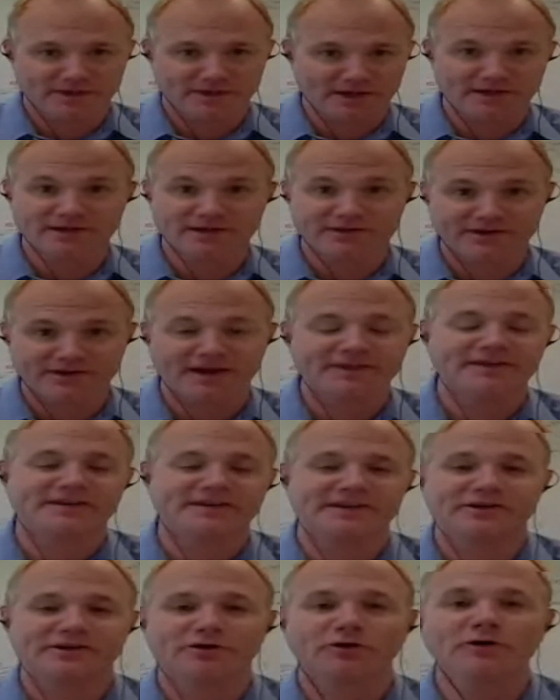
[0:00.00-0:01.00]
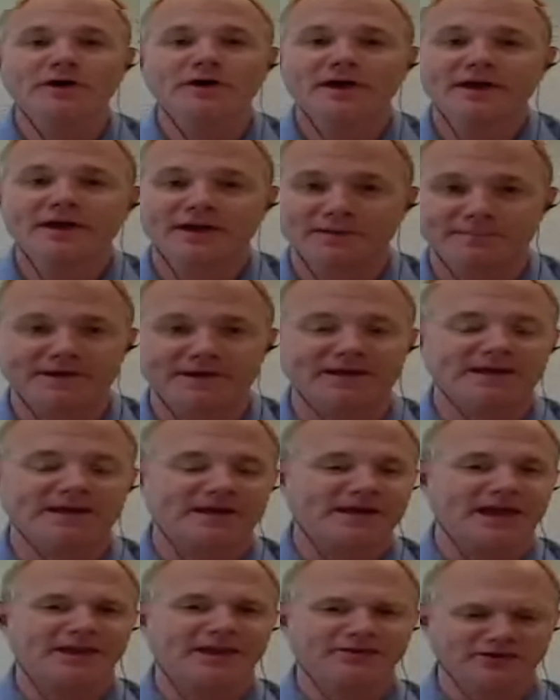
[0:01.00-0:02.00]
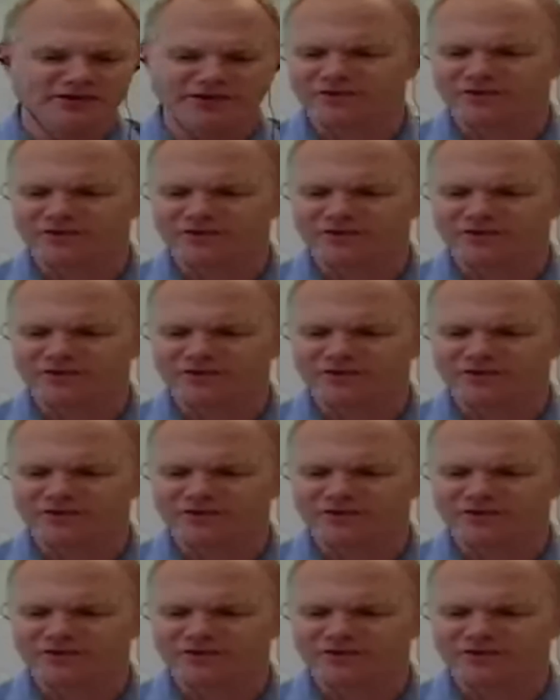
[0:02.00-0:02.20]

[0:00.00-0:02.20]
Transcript: inside the deal competing against you.